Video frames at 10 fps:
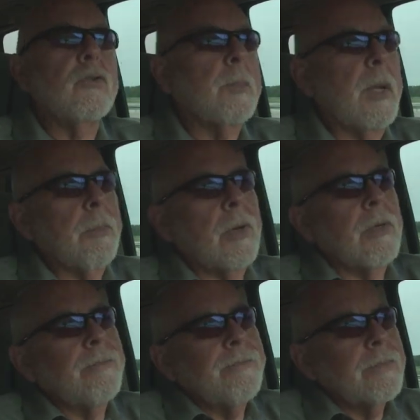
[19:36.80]
those people
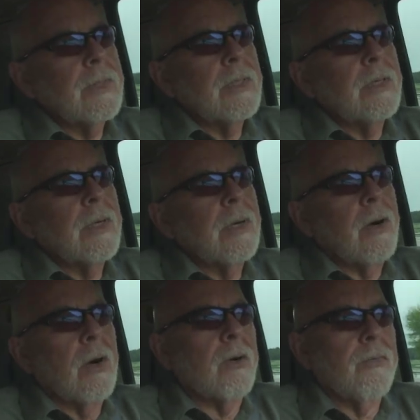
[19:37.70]

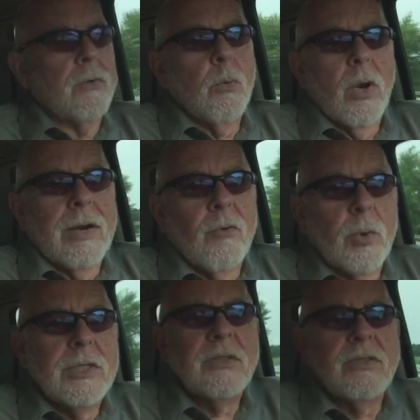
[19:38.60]
are for whatever
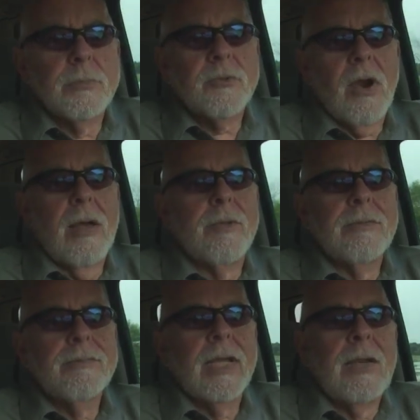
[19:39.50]
reason subscribing.
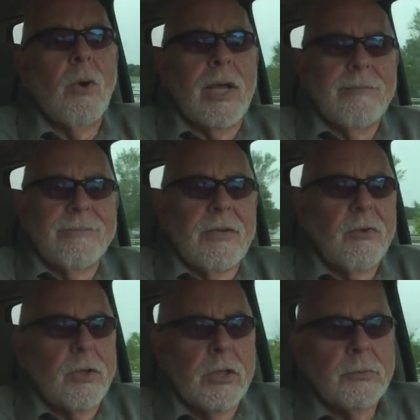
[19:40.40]
Anyway, if
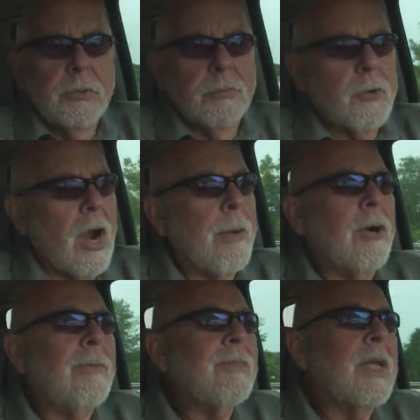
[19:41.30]
you're a new
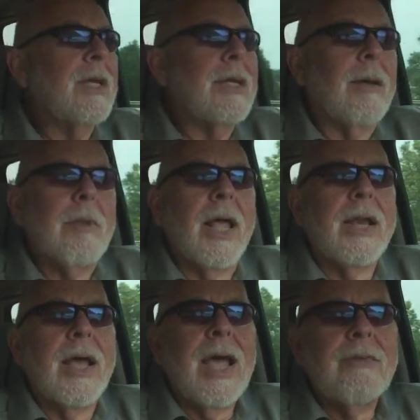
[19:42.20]
subscriber, I'm
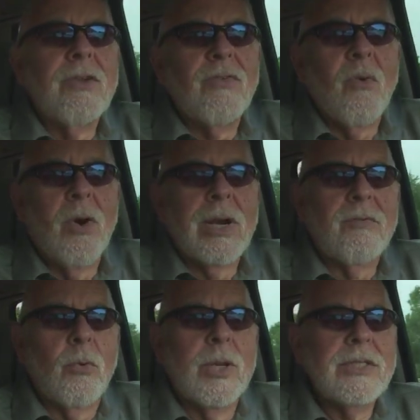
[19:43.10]
glad to have you for
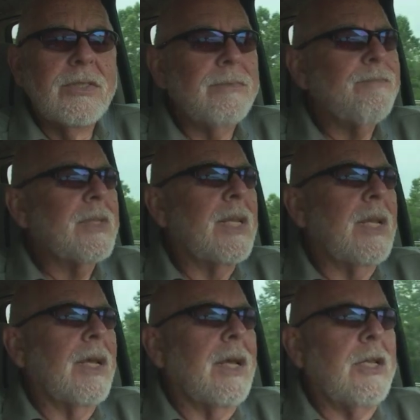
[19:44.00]
whatever reason.
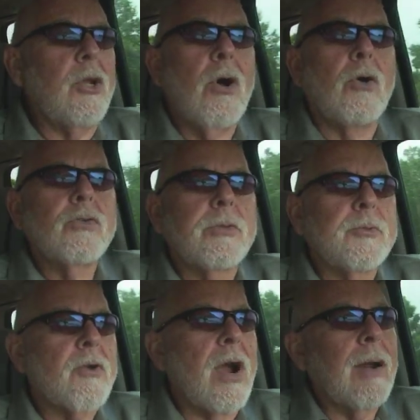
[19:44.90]
And you old
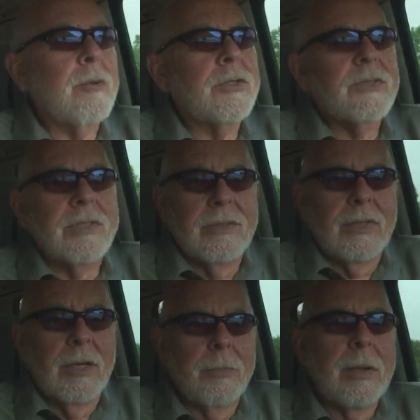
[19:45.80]
subscribers
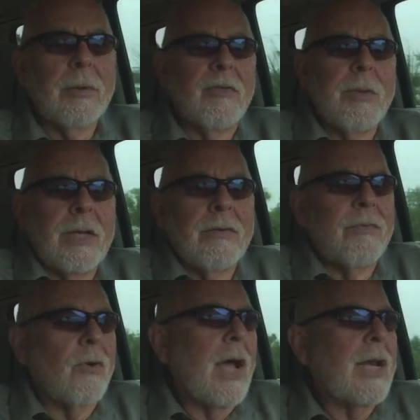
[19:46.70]
and people have
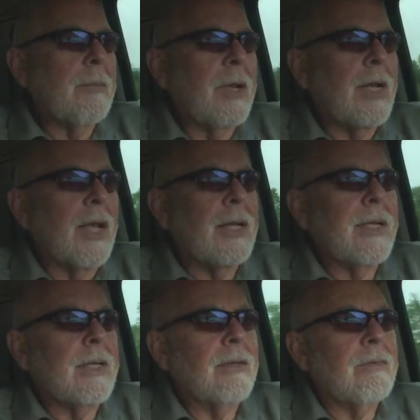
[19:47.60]
been writing me
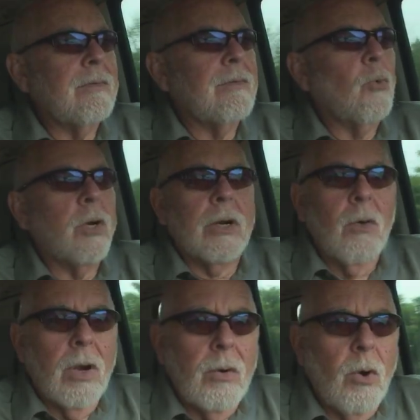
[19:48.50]
lately and wondering
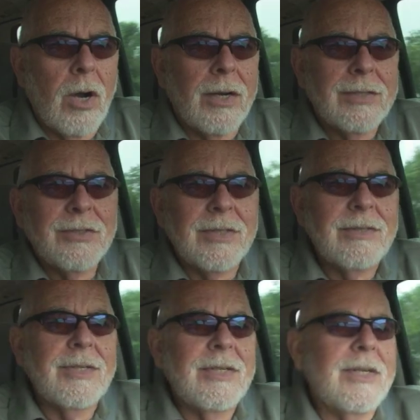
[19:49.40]
where I was, and